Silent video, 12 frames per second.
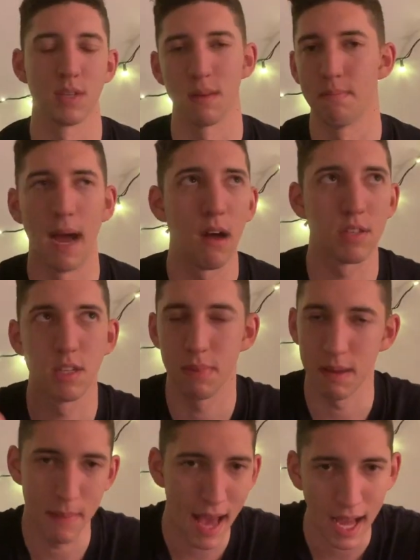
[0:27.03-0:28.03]
was about to
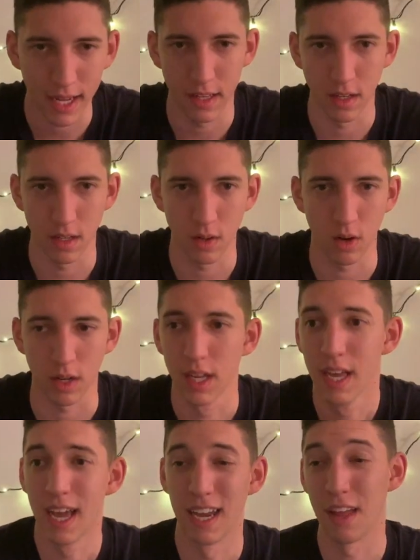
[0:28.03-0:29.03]
be back in New York
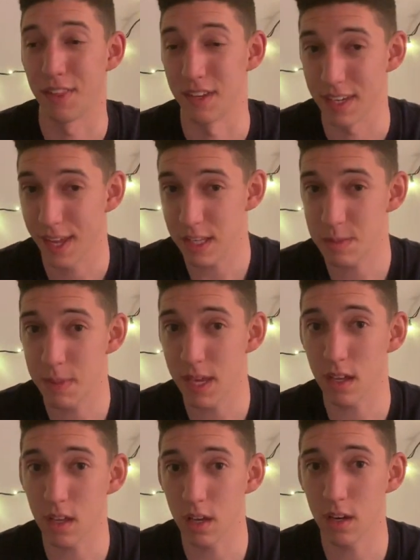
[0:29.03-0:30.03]
and how the Knicks
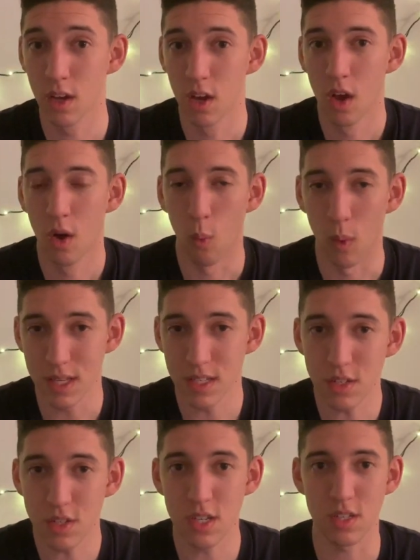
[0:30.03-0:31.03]
being good
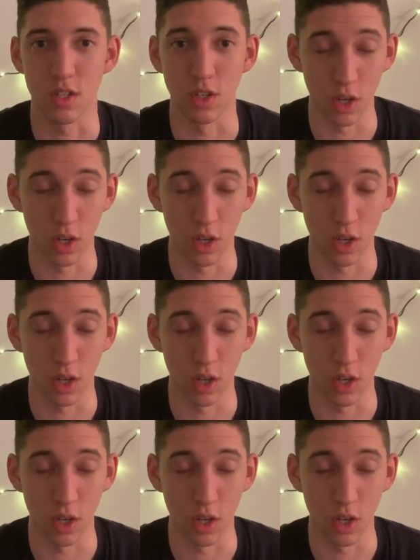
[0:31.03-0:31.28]
wasn't just